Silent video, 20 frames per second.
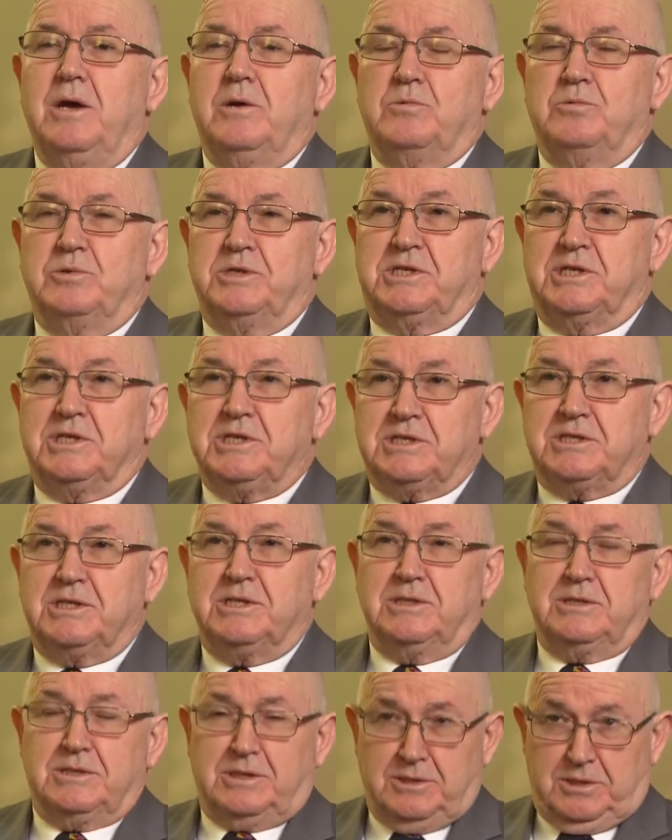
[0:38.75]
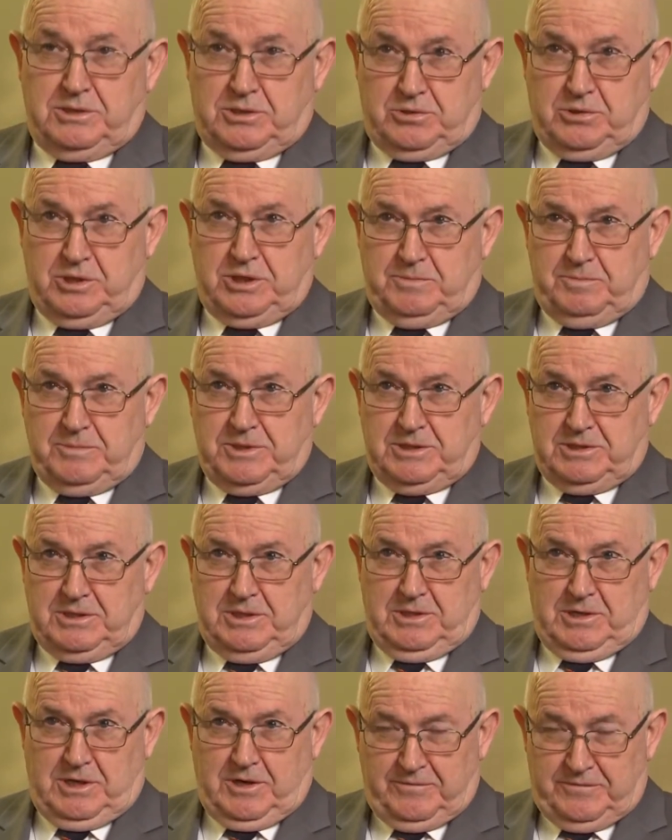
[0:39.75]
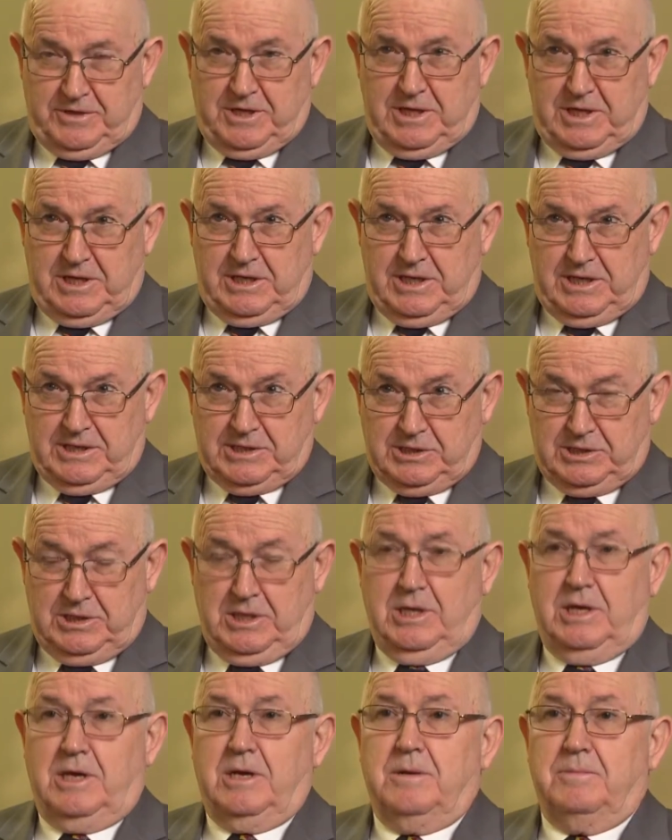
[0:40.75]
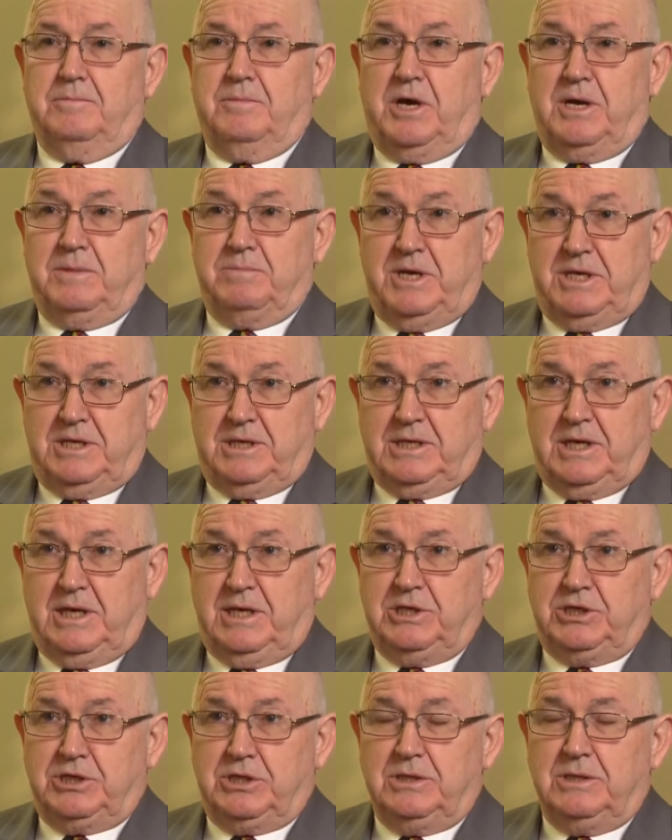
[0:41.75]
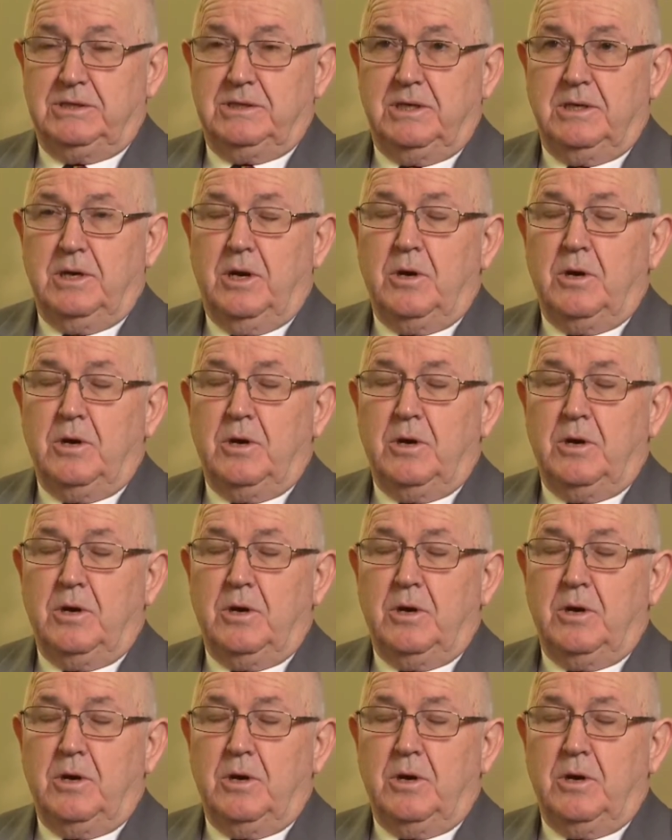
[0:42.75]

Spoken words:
resistant to the treatment of their headaches by medication,